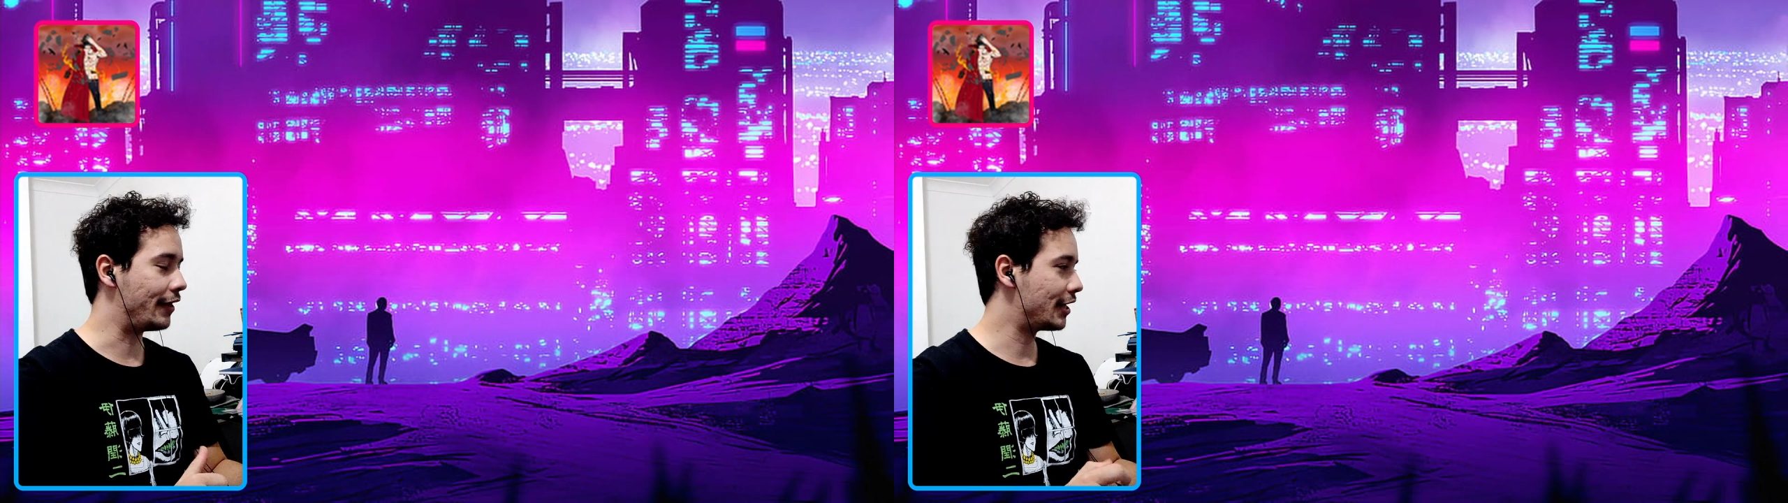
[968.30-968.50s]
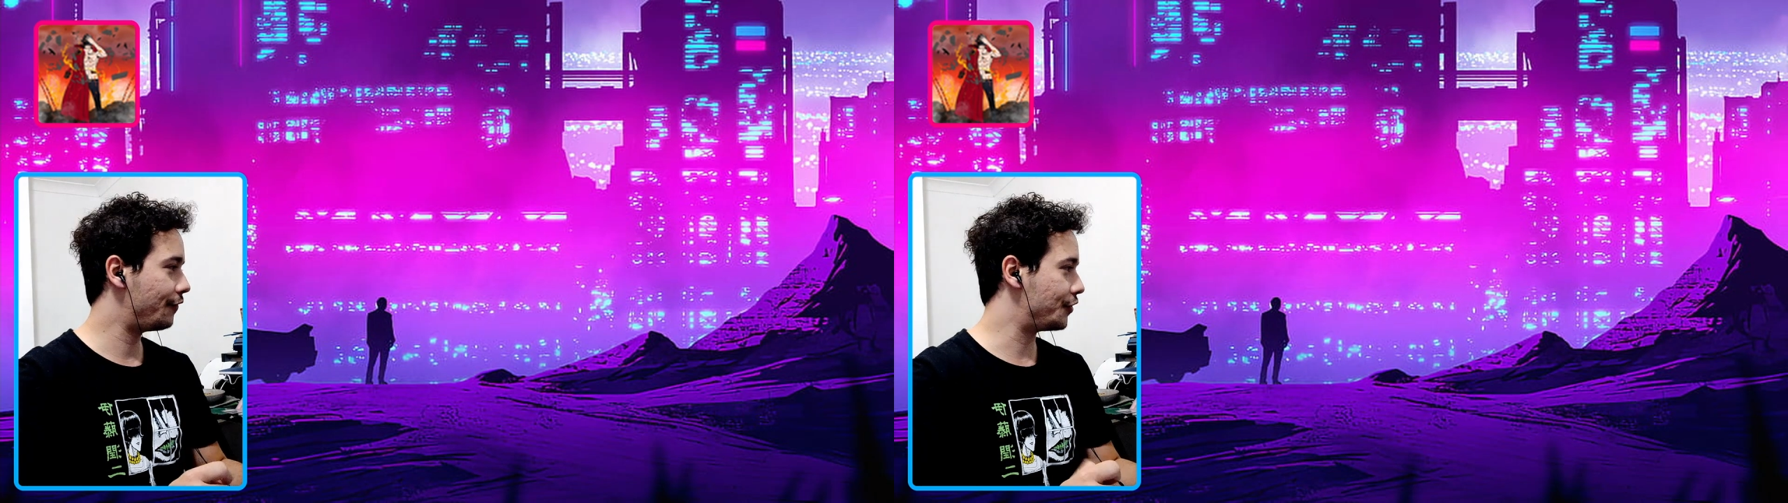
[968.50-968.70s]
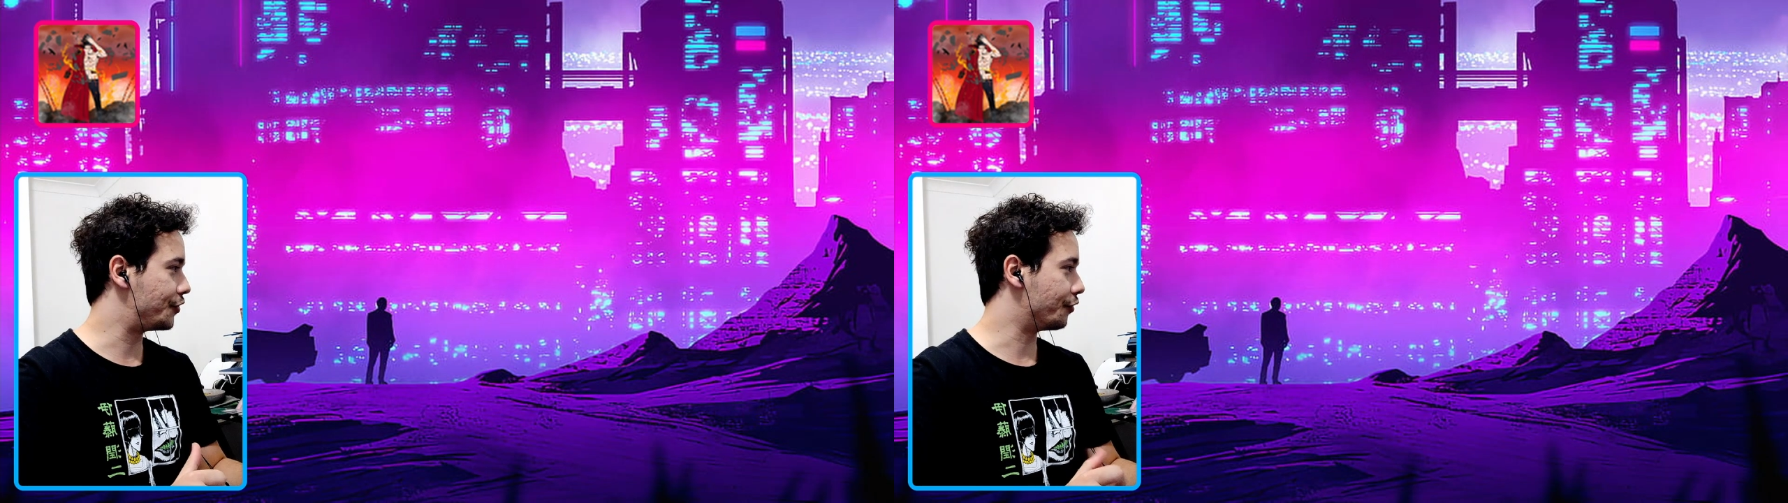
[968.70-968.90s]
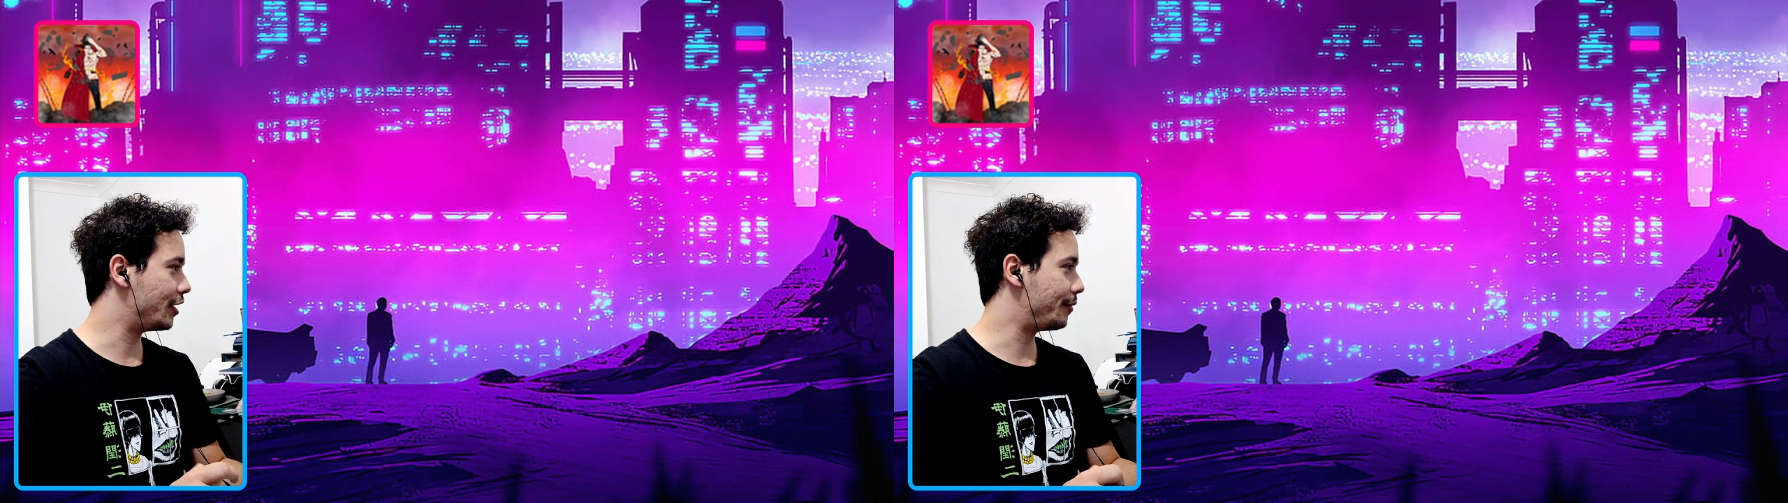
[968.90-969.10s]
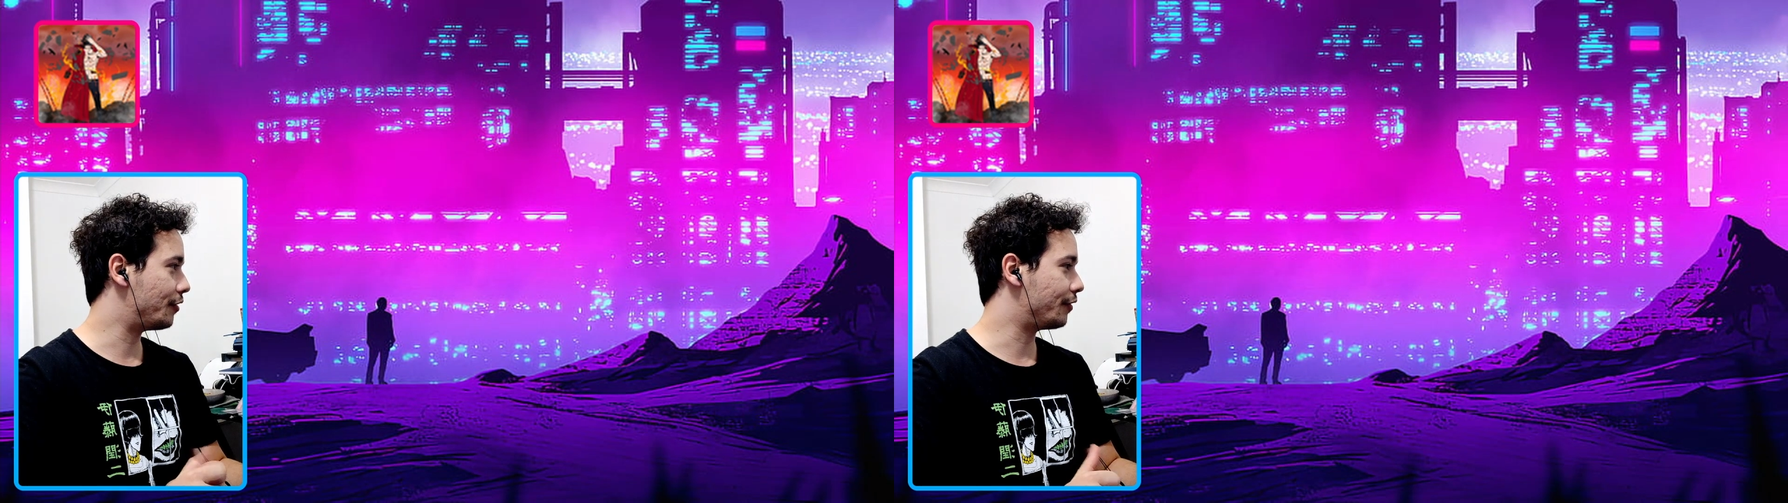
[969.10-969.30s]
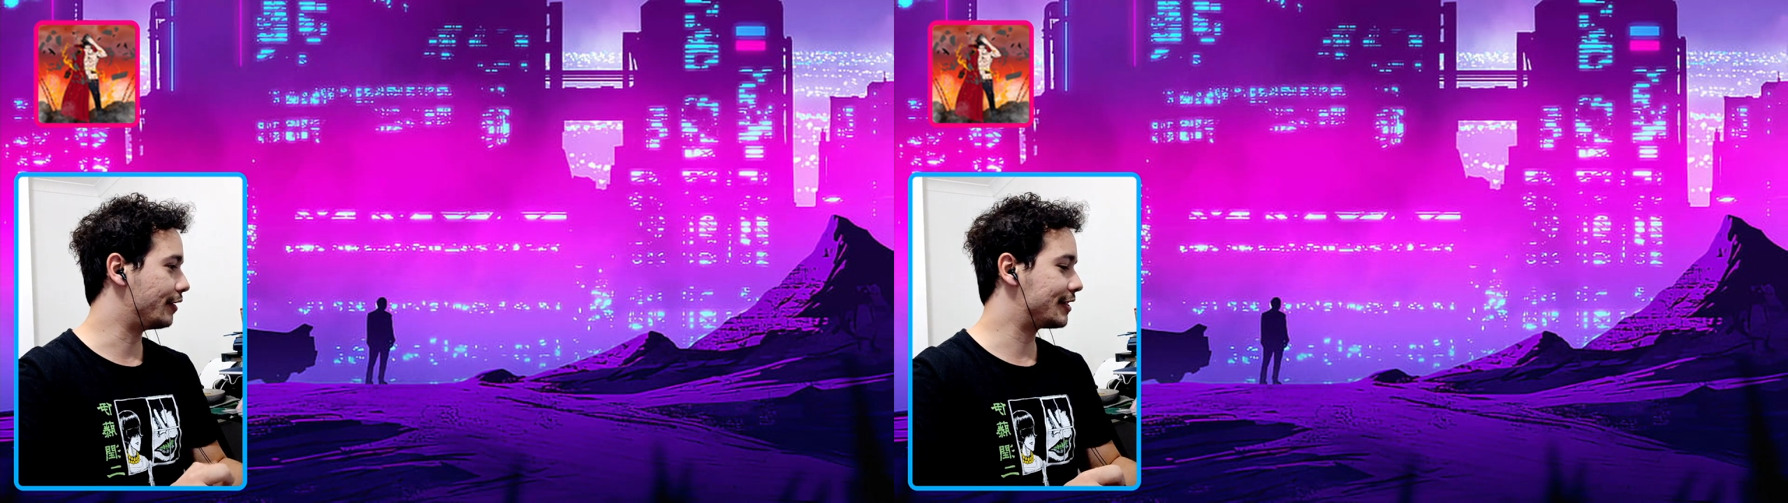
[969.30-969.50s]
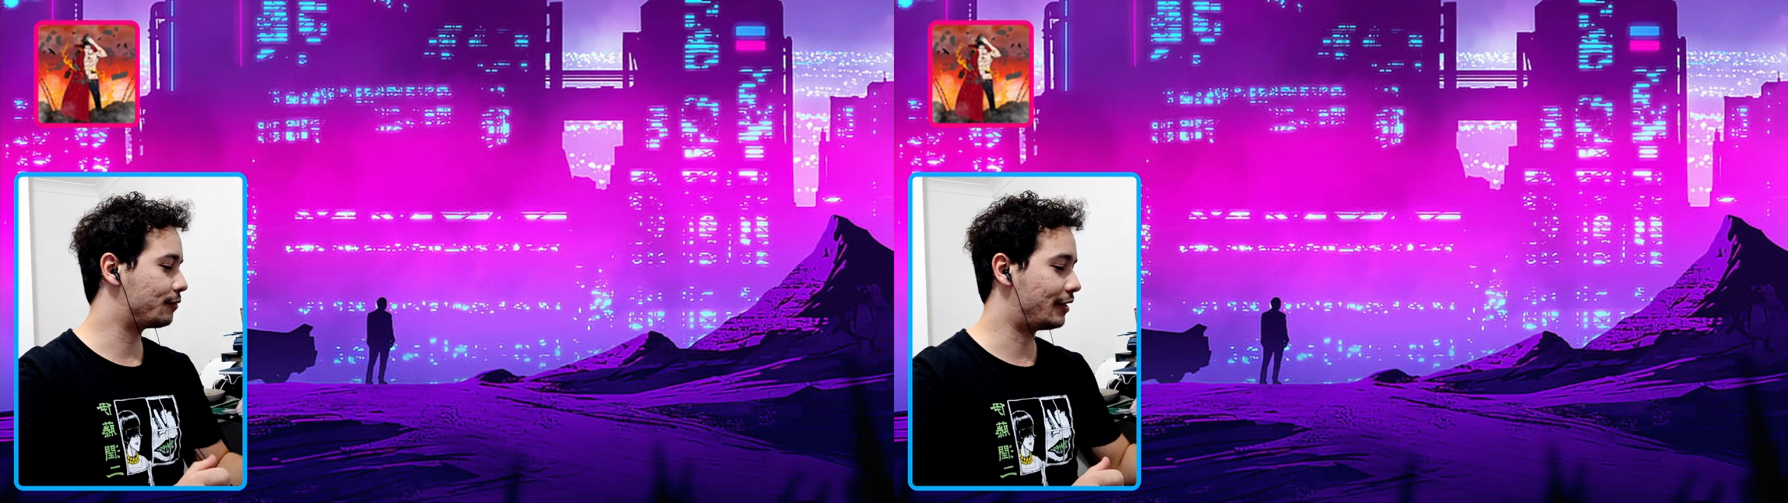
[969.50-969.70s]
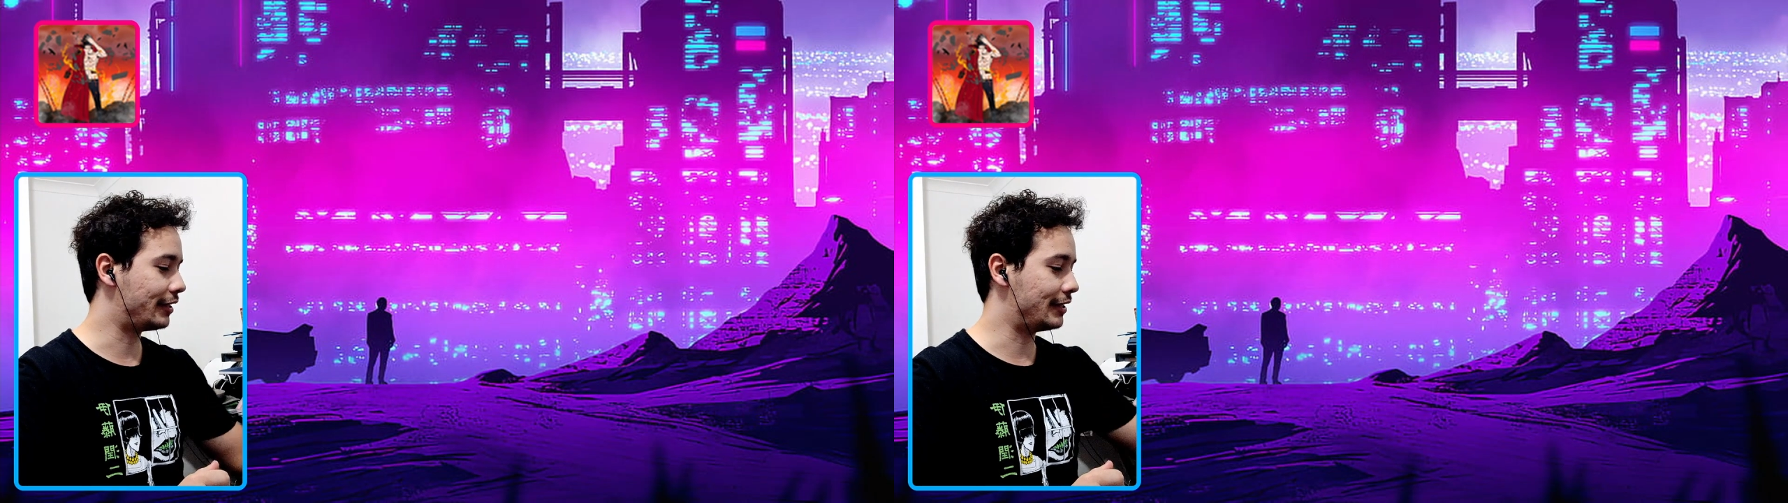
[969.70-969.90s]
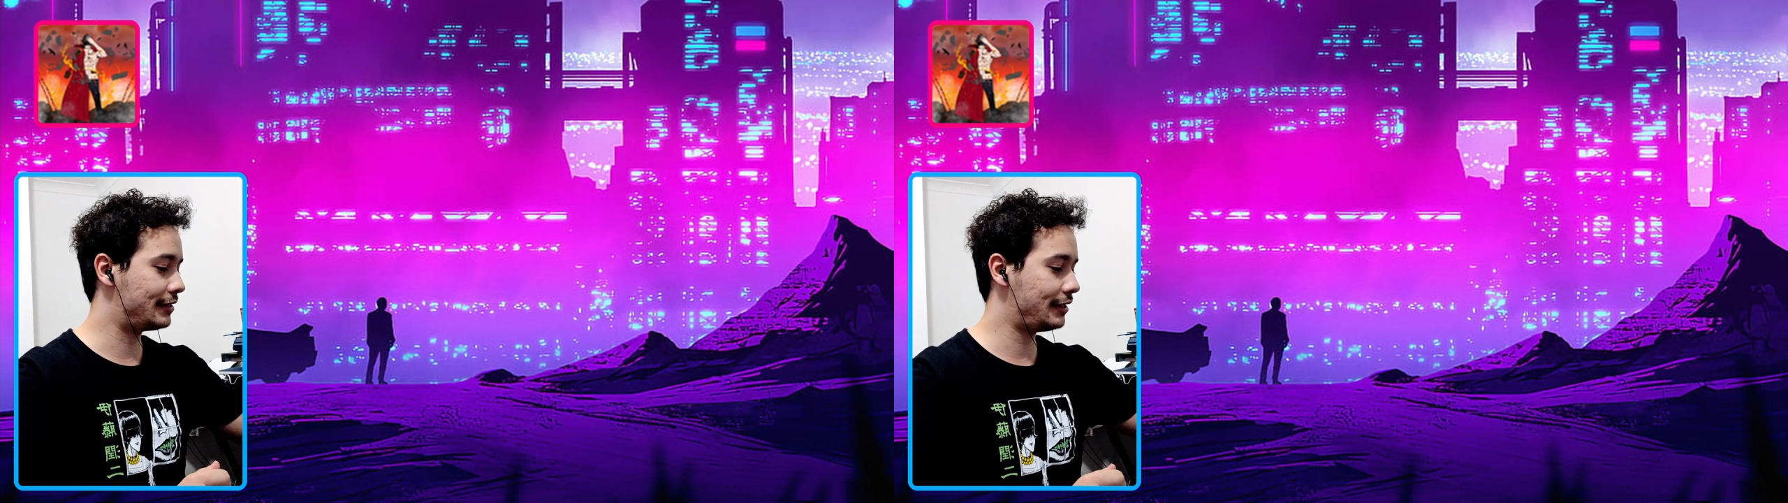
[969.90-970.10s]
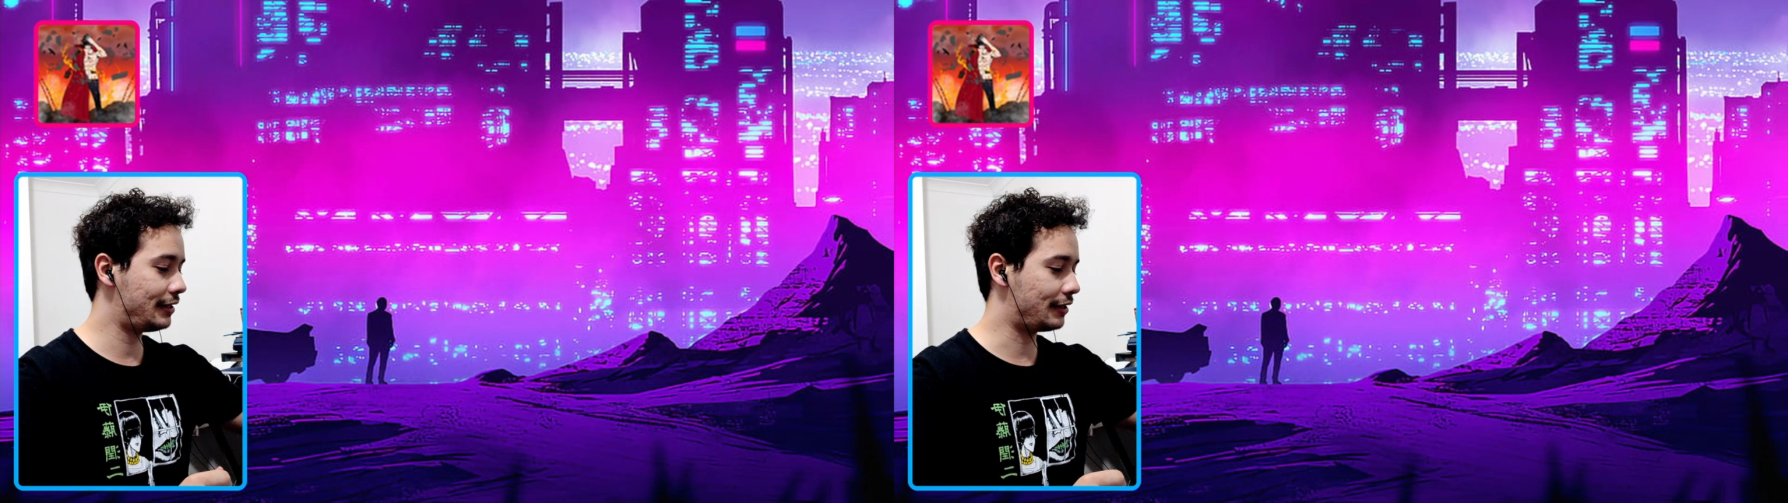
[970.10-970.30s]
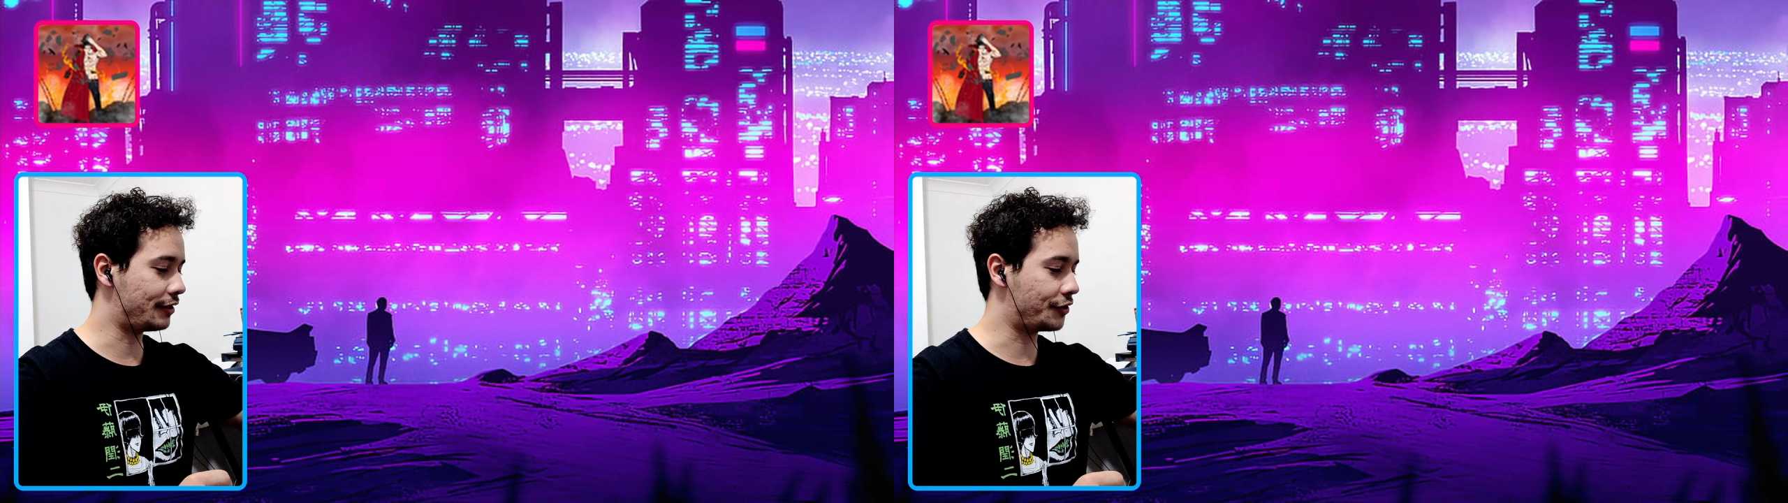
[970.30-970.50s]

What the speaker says: thank you for joining me on this one, Izzy.